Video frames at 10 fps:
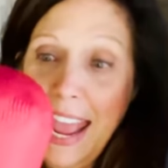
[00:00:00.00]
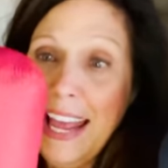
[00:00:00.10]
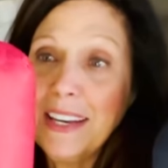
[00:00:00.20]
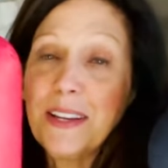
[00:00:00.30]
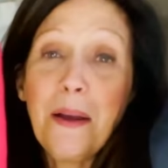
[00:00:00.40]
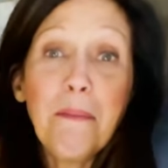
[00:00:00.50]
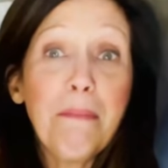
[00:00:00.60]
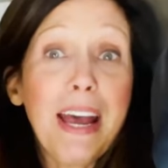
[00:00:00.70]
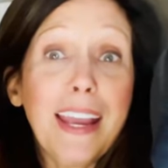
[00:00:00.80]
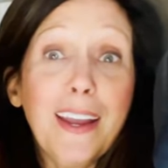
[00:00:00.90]
and
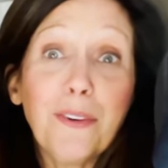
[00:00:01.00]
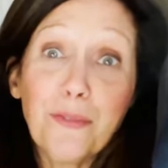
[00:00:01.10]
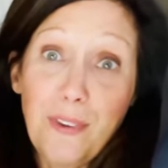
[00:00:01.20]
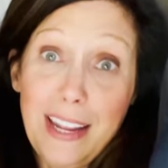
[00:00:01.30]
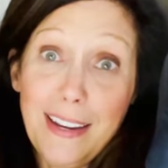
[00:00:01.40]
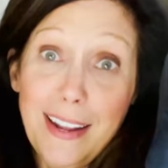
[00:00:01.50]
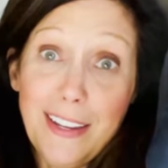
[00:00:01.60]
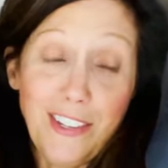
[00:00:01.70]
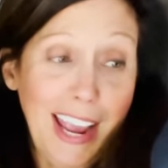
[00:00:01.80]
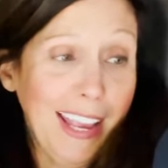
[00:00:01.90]
my red
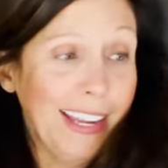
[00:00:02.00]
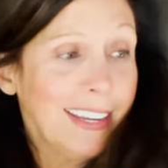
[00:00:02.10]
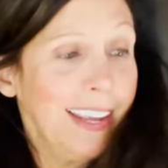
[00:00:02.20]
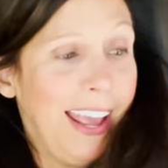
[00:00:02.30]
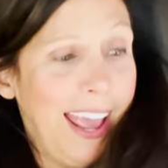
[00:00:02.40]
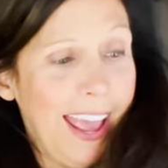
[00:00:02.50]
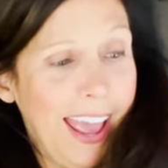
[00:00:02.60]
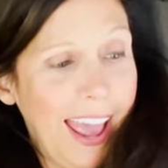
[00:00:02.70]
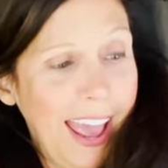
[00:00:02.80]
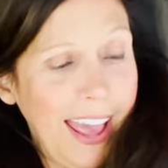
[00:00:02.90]
jacket.
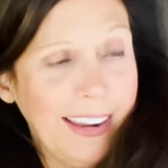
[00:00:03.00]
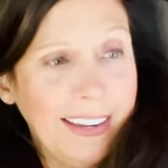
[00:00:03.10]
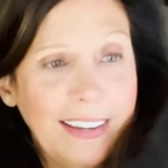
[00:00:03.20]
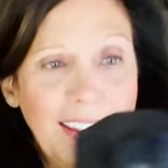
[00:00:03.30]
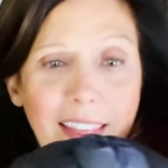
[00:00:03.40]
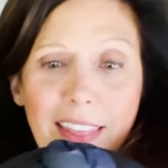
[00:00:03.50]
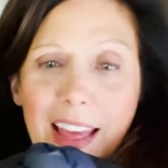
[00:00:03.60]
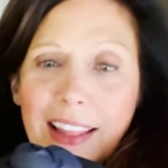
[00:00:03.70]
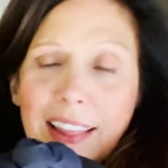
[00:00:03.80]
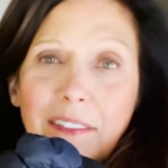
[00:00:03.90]
And
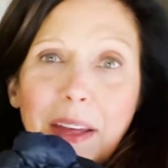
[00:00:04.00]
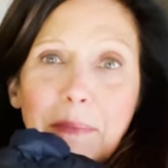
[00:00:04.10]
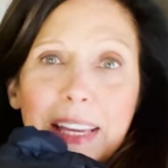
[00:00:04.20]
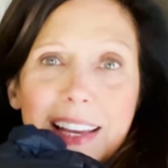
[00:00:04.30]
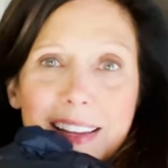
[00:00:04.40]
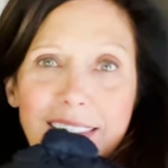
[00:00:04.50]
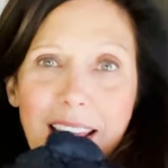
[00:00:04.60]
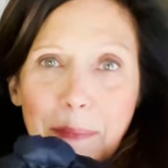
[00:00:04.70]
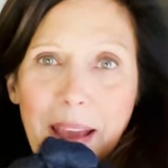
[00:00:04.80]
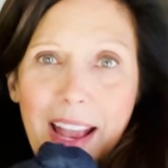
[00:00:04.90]
I love them because
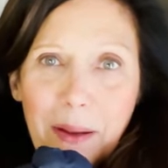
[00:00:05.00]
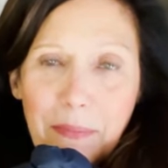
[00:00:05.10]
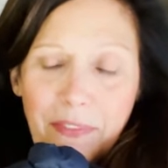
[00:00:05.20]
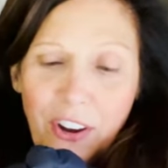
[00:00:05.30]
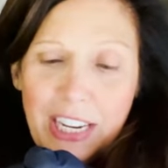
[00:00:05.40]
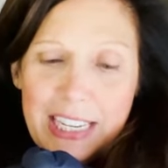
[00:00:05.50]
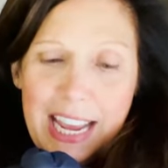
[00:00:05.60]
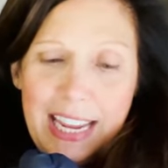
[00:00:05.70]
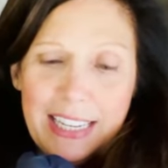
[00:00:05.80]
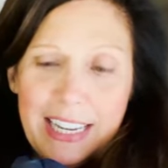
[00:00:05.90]
they pack up very
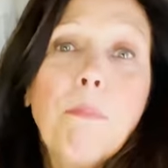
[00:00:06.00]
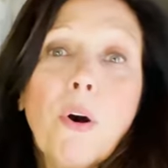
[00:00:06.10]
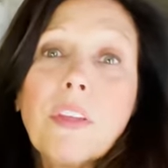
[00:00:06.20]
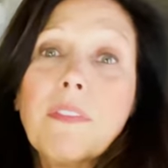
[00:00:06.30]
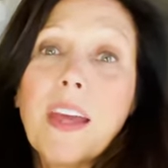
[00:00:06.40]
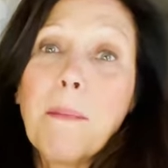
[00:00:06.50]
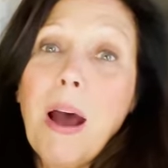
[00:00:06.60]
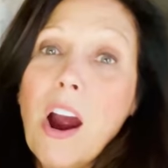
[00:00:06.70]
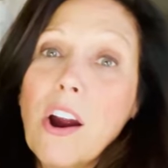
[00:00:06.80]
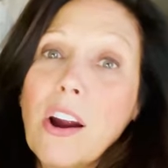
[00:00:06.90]
tight. Both of them
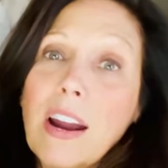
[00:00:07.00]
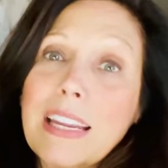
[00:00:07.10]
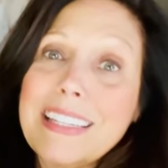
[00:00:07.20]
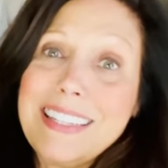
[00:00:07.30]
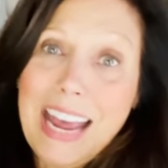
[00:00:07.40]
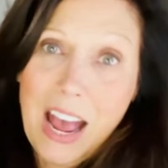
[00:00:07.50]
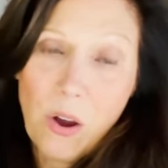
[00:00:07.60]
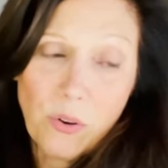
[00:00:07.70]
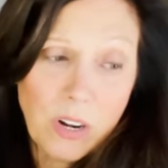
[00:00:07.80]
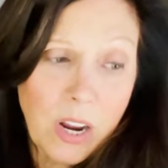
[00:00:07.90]
are
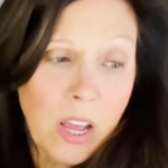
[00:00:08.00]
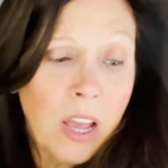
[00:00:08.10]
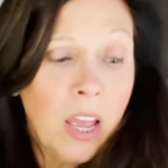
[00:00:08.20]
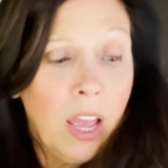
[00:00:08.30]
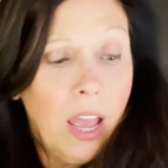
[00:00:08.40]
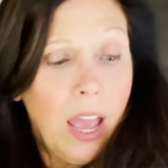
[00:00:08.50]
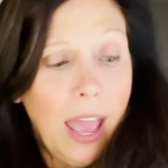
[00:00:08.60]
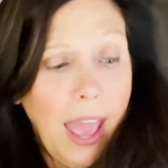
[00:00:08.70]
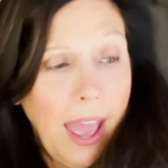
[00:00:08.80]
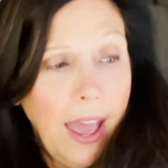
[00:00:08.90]
down,
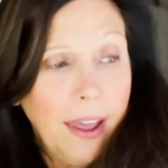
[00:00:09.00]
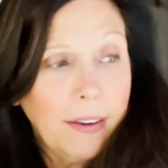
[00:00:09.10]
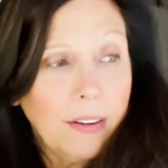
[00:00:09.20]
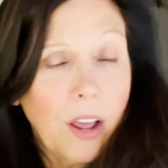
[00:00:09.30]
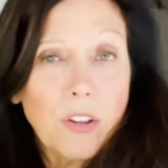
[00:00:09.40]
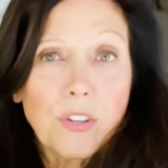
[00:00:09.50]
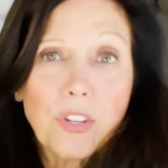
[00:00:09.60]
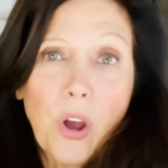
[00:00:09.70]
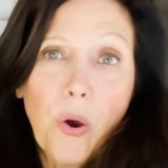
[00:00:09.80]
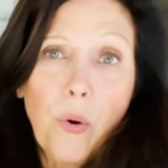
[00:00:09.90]
and
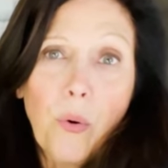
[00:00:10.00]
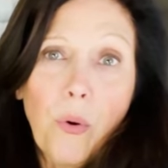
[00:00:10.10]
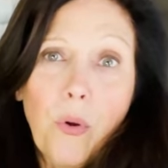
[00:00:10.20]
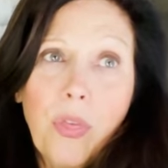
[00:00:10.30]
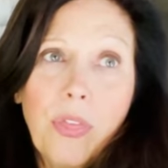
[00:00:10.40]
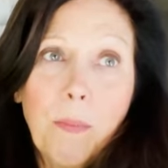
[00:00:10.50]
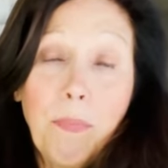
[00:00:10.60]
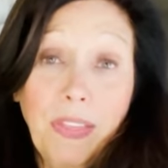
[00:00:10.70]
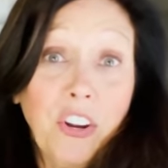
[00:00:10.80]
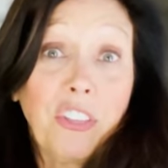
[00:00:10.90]
so,
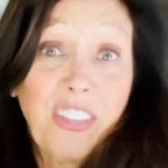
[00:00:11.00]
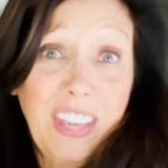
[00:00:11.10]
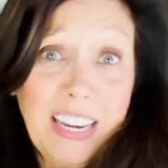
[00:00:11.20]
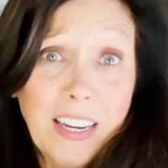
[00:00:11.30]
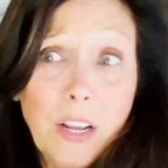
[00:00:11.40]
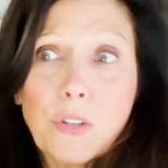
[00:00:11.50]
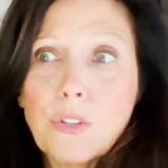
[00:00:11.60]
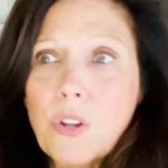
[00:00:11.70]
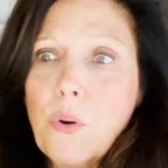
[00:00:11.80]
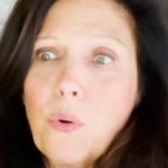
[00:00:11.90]
but they're thin,
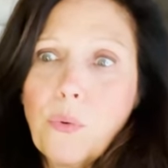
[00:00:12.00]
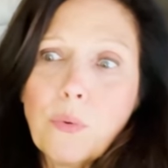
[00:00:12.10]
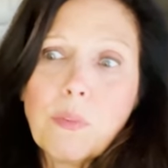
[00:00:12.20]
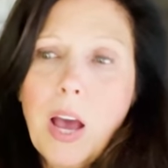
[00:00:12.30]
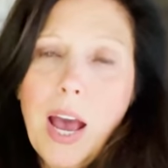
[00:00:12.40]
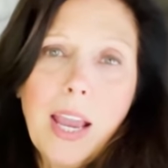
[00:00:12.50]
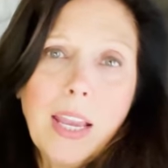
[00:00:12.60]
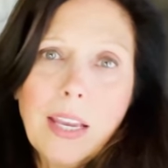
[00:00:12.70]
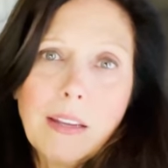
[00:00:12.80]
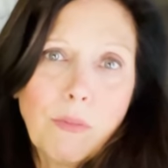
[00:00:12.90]
so
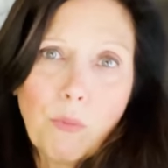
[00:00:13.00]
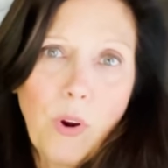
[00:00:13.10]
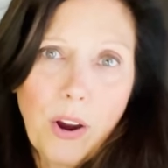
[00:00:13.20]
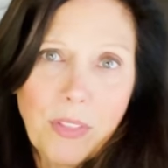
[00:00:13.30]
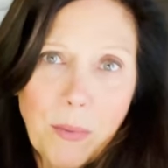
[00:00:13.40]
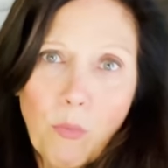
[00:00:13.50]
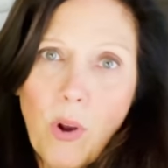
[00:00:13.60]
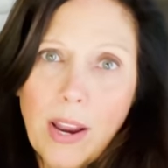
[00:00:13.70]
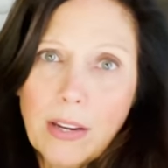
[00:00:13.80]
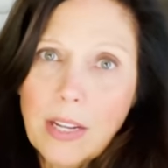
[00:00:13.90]
I wear them
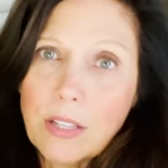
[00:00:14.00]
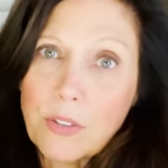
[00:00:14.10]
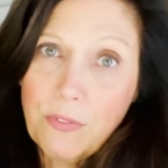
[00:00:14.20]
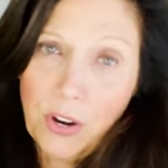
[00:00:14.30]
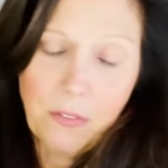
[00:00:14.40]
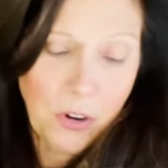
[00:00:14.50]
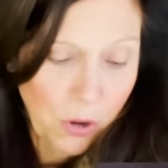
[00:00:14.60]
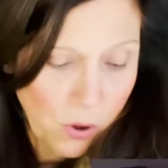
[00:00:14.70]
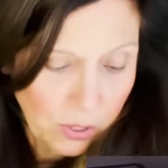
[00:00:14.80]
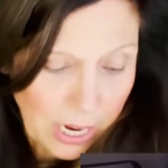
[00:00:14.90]
when it's very, very
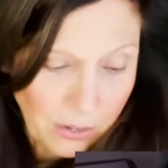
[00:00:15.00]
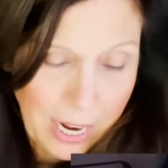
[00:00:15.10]
cold out